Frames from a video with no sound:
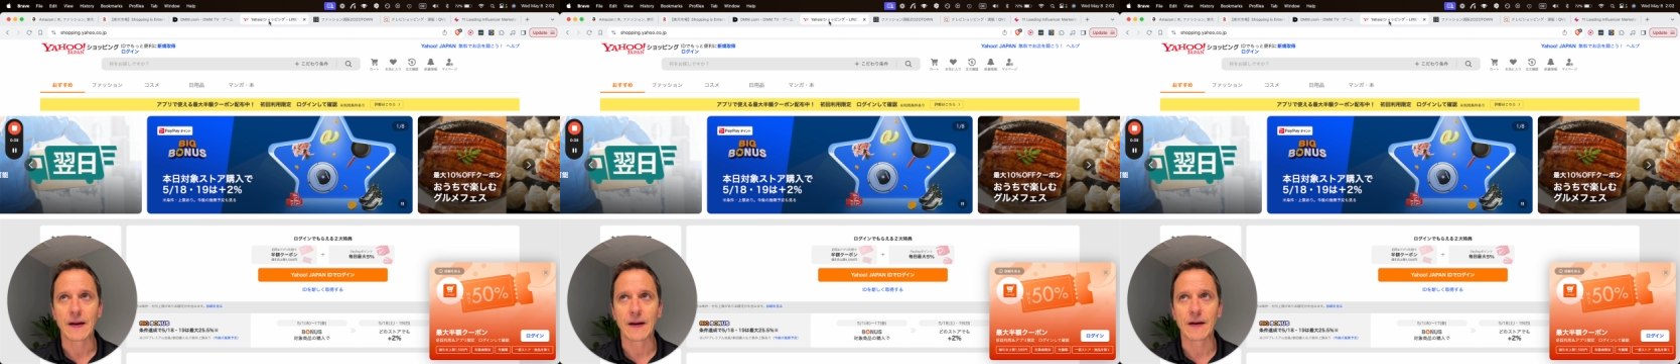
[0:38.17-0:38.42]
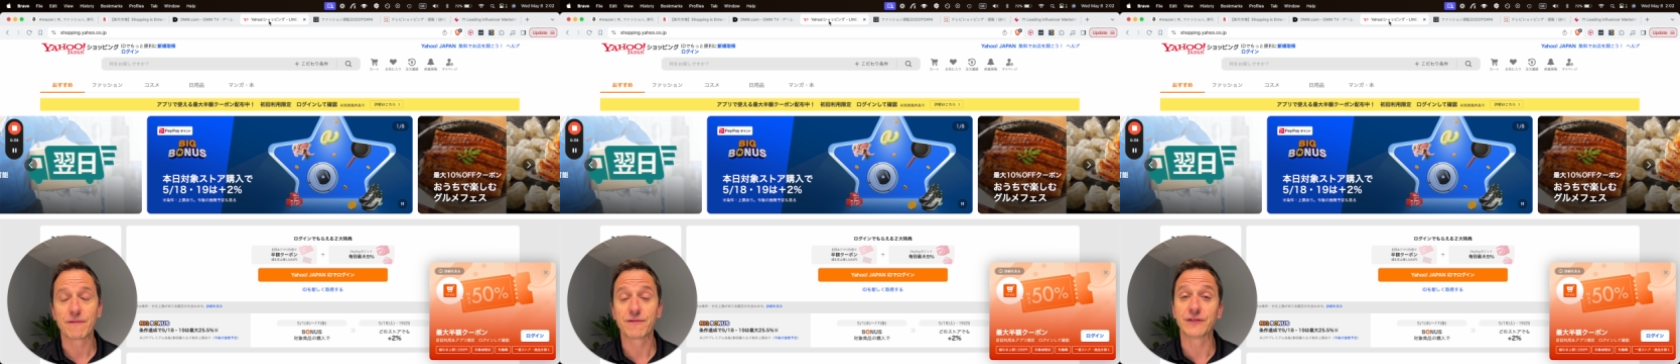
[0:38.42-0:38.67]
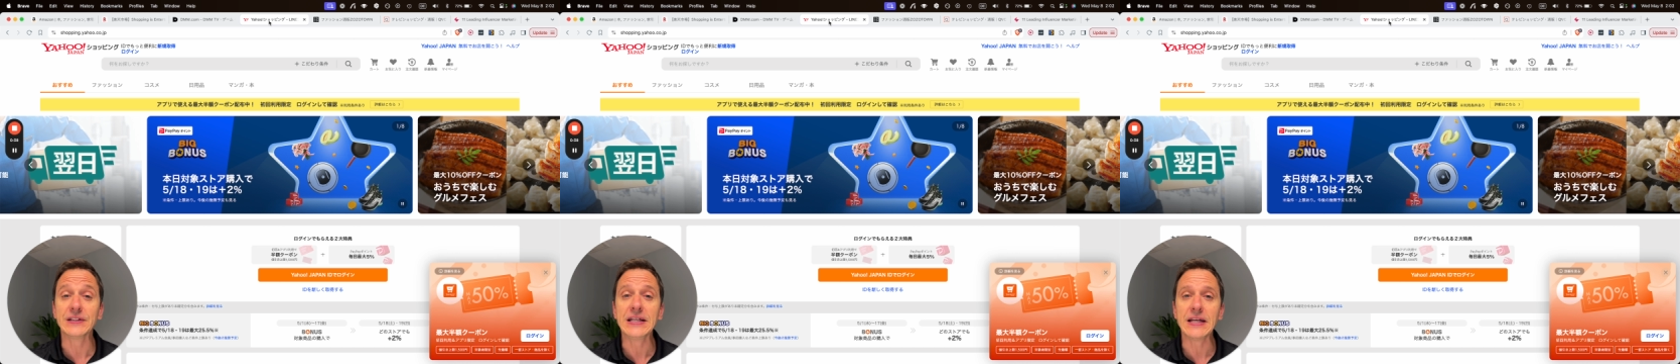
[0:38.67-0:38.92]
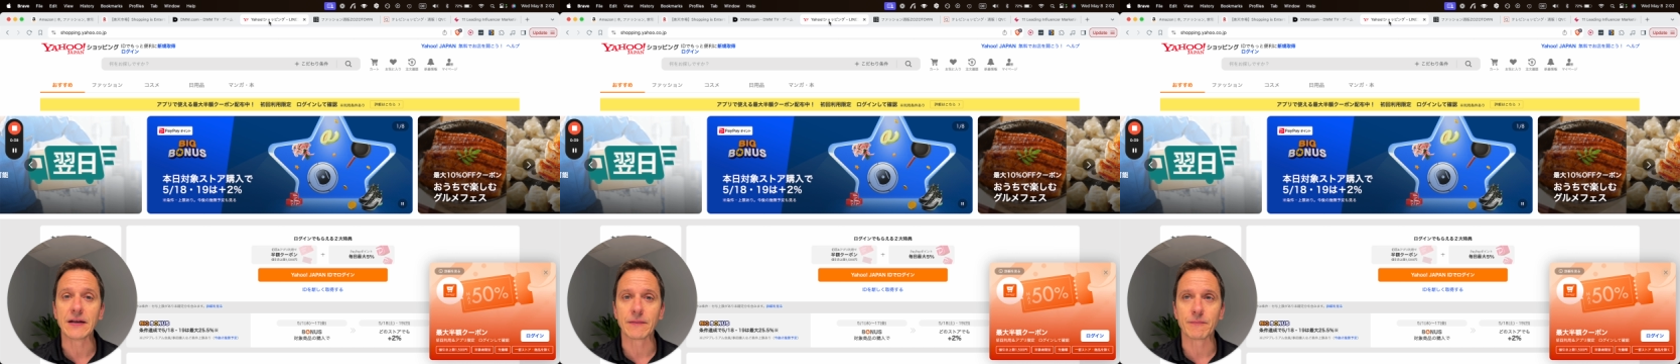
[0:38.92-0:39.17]

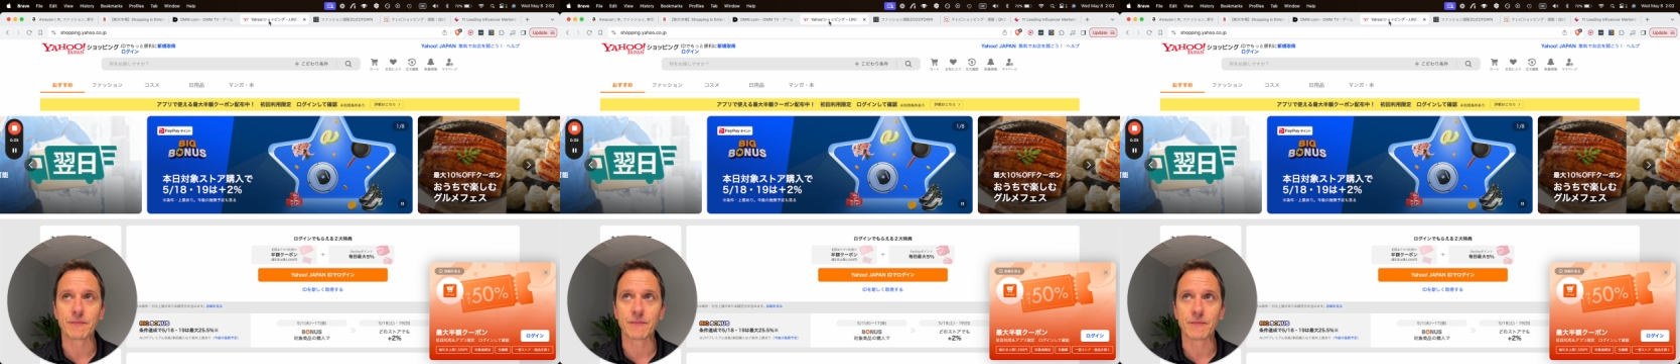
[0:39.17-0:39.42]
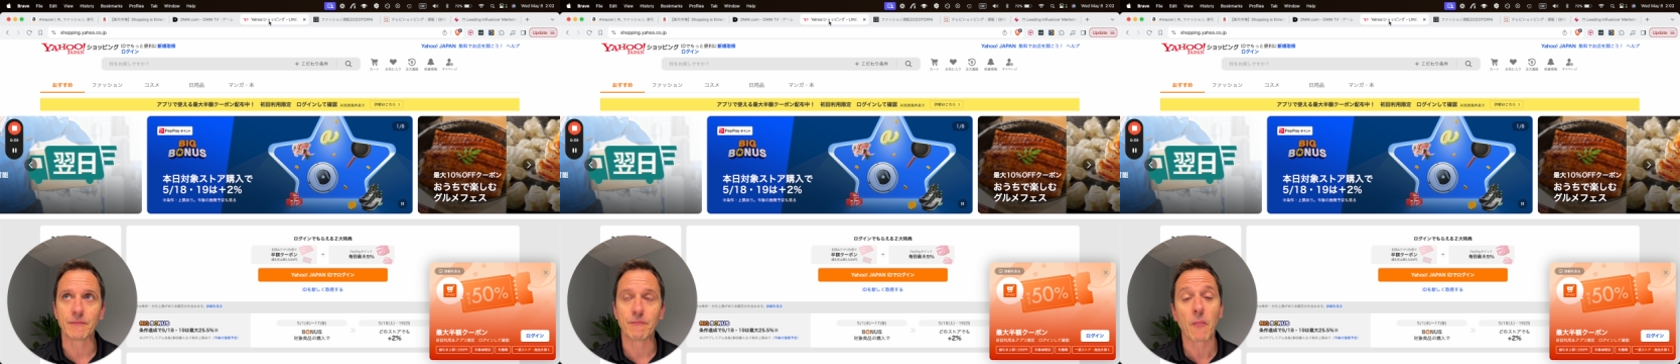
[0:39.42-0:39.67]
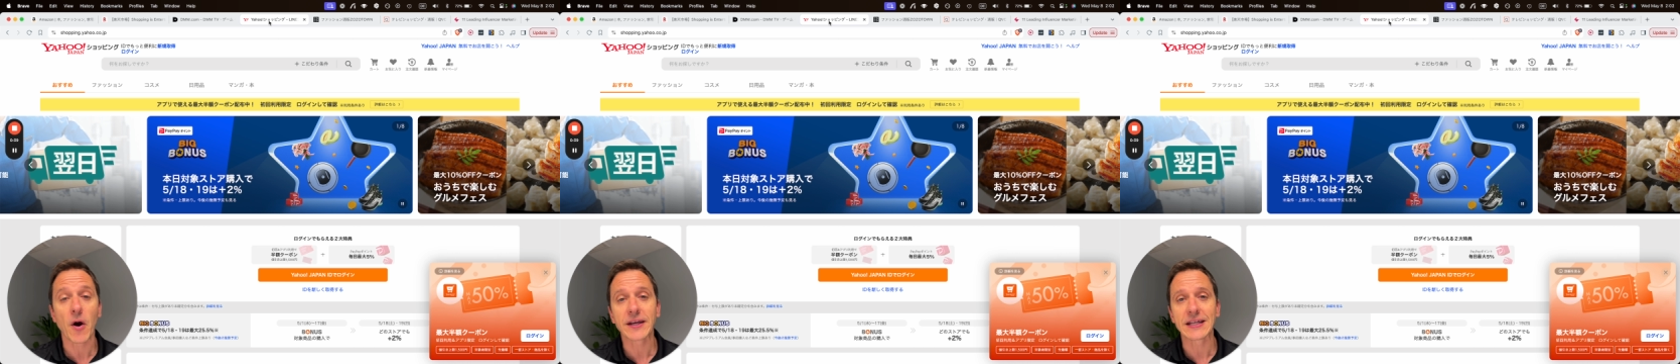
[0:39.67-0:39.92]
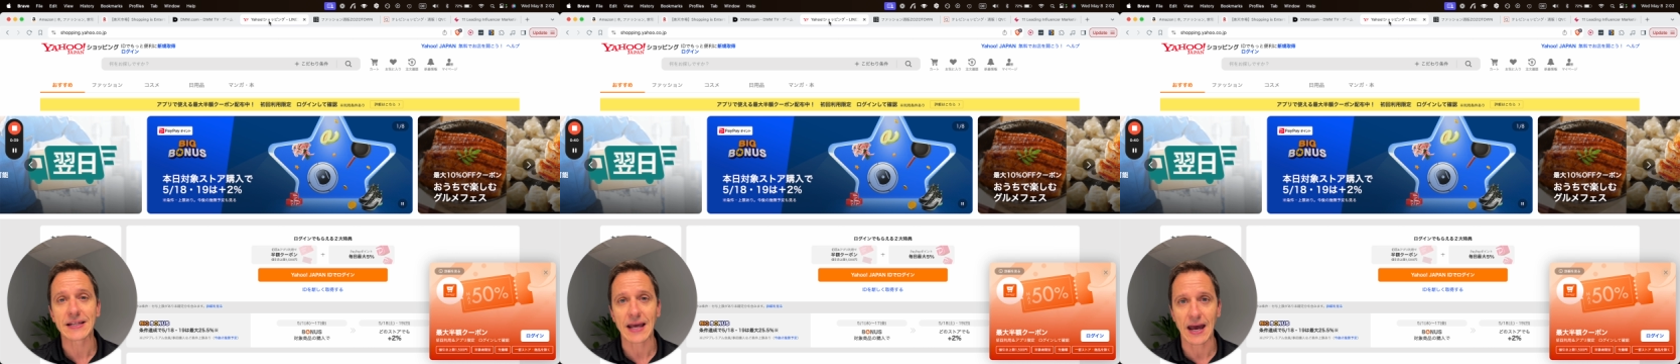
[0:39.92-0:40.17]
flea
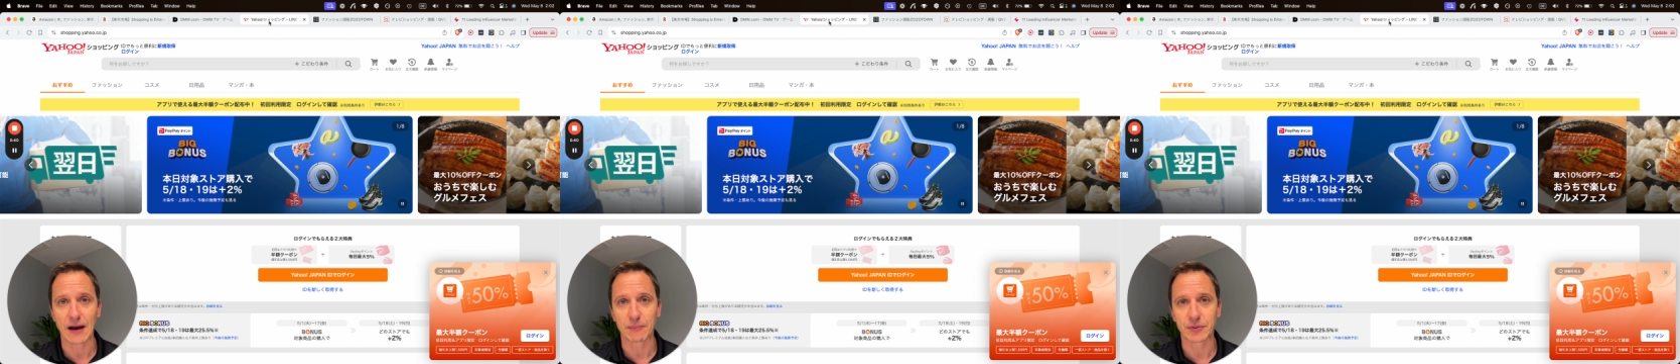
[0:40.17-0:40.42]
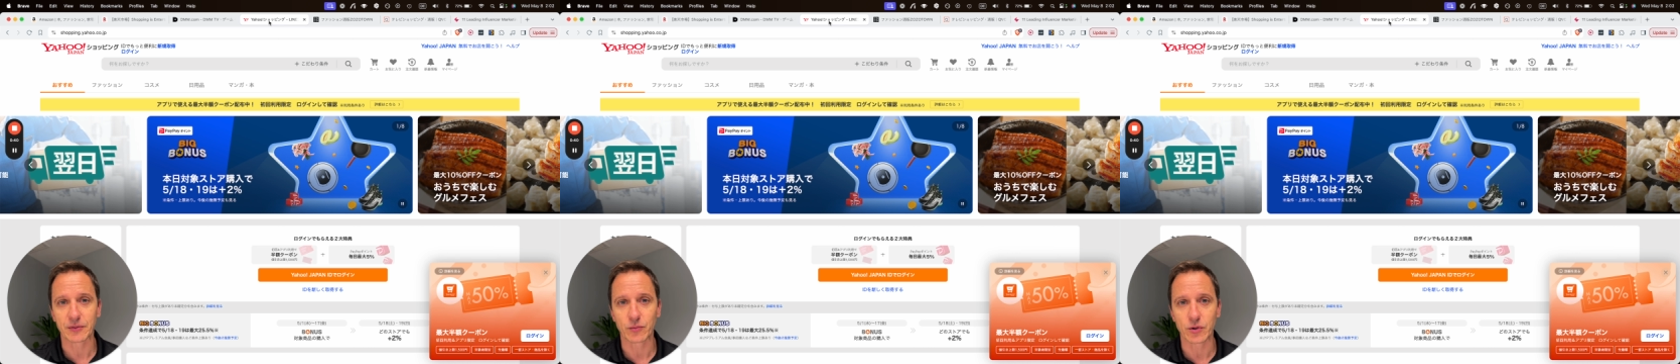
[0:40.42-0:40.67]
market app,